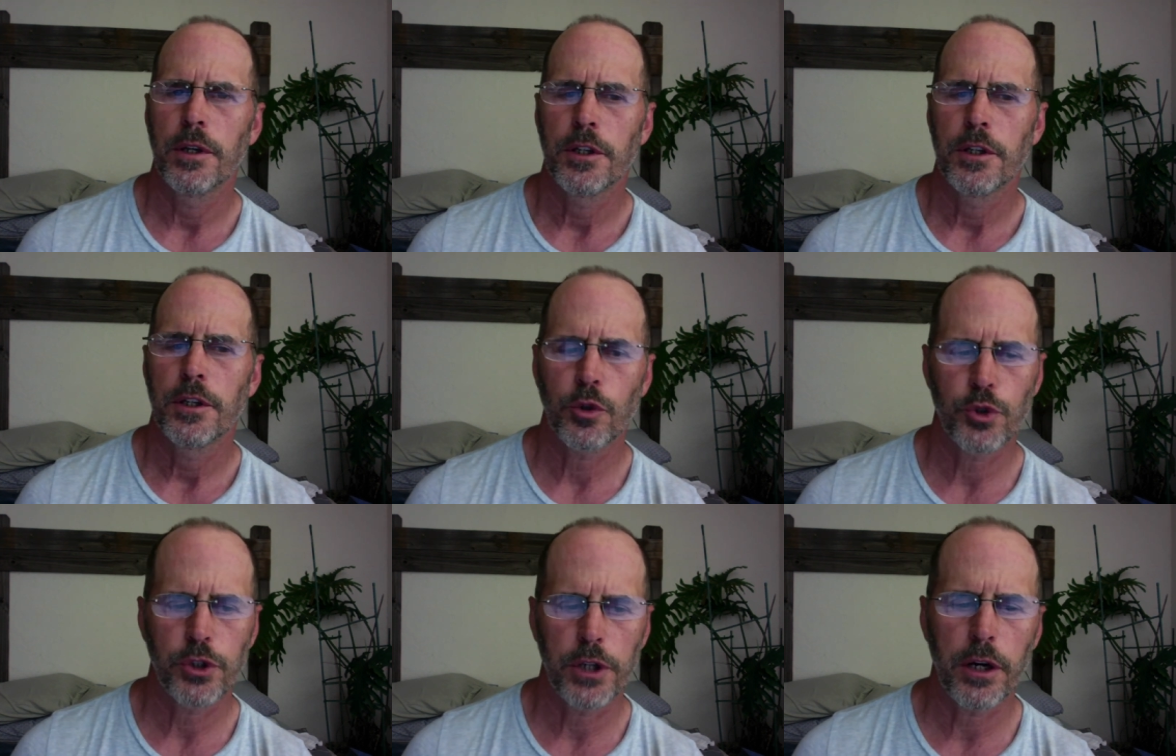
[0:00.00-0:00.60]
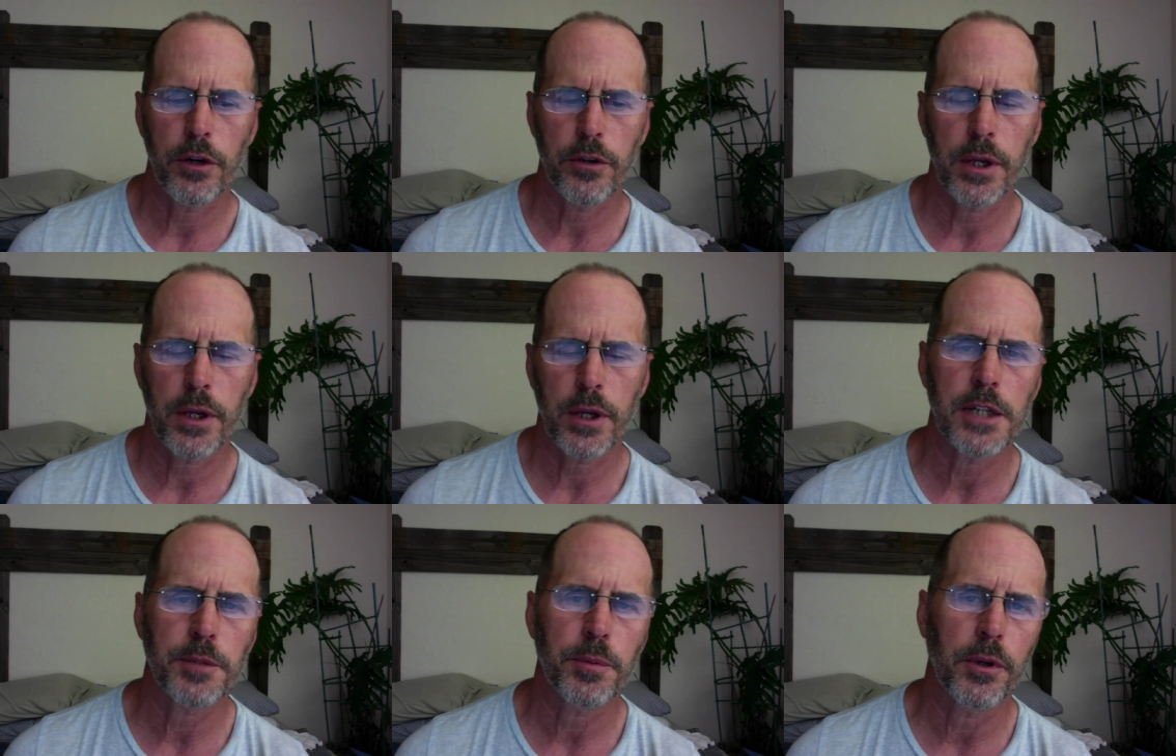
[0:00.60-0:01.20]
So share the
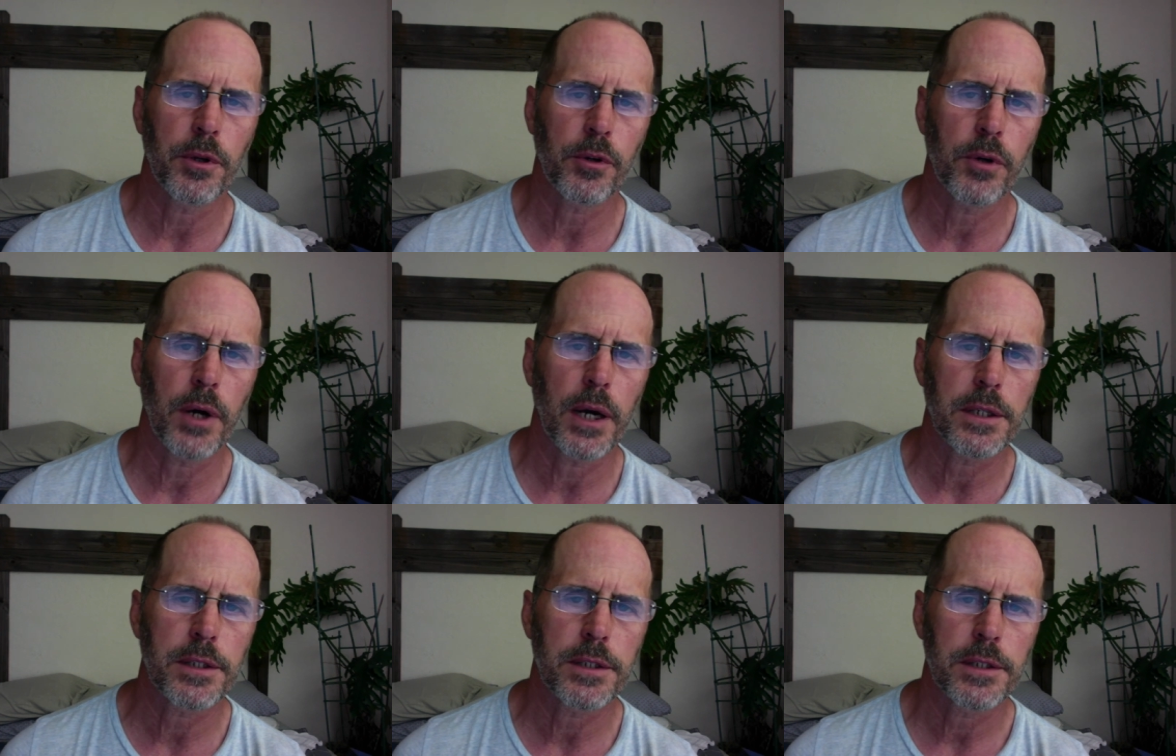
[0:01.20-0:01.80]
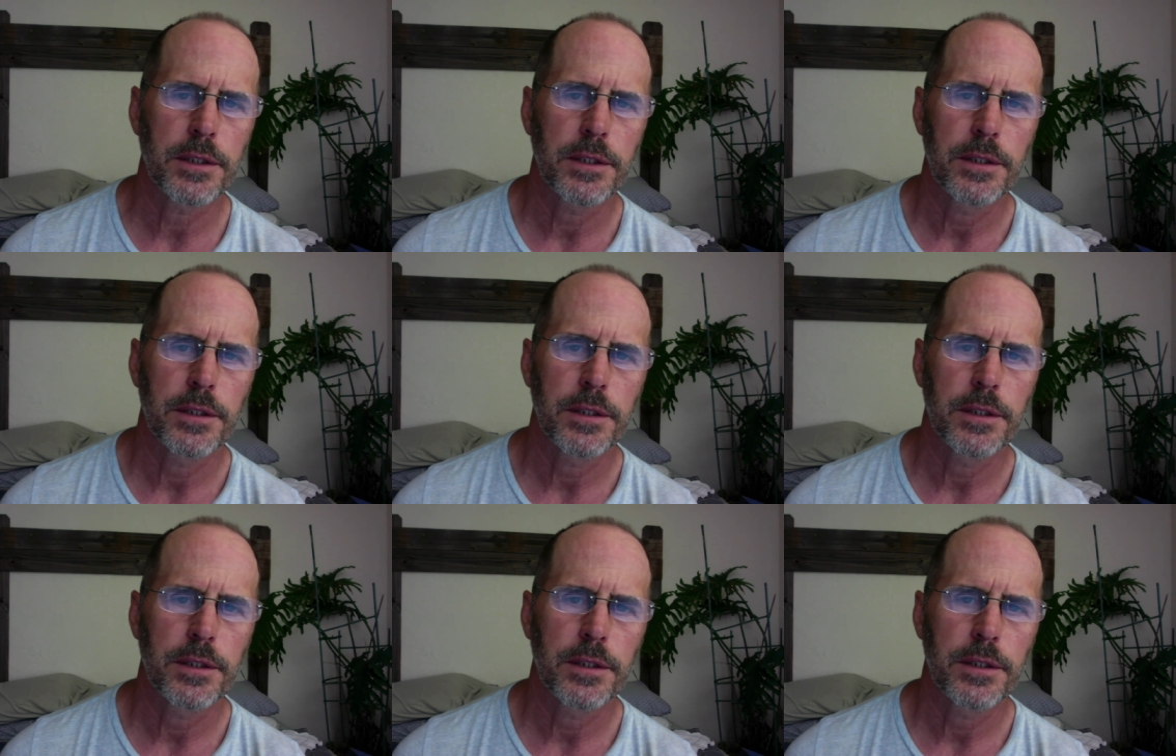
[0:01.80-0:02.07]
gospel of Christ.